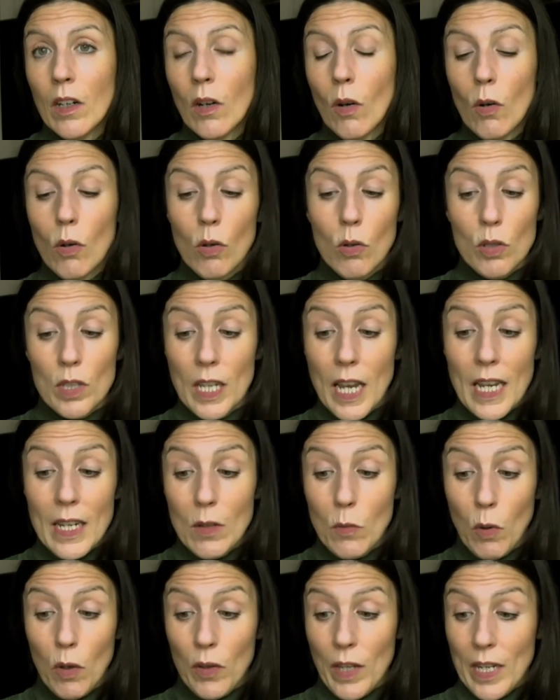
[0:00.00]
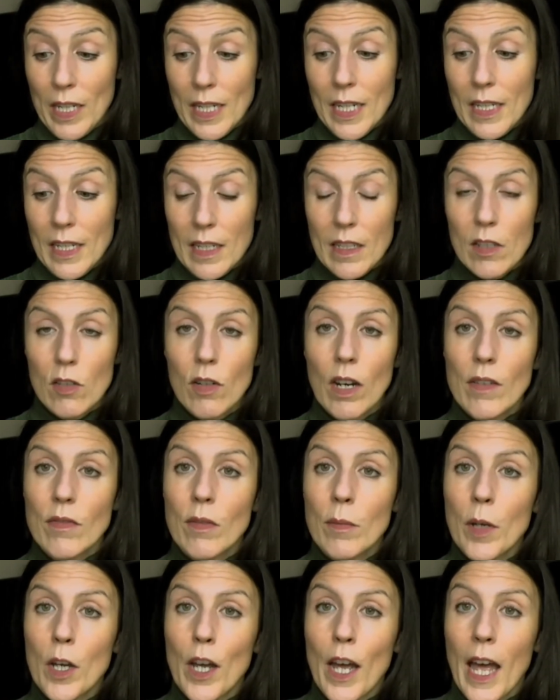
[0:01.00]
or take what they needed straight
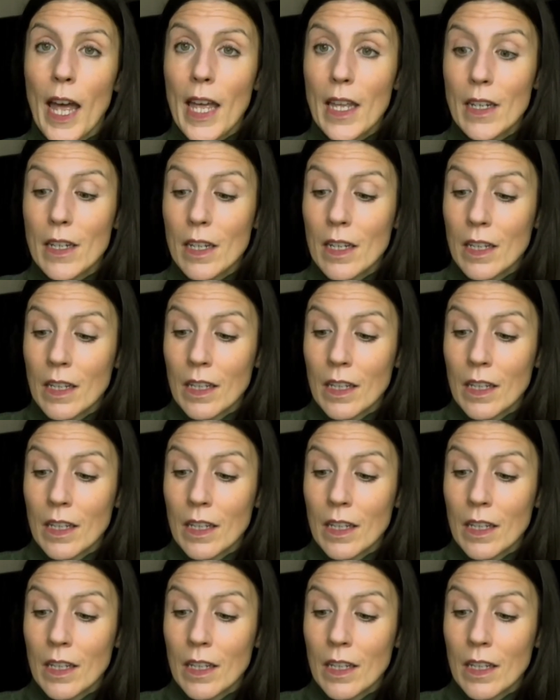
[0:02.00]
from her head.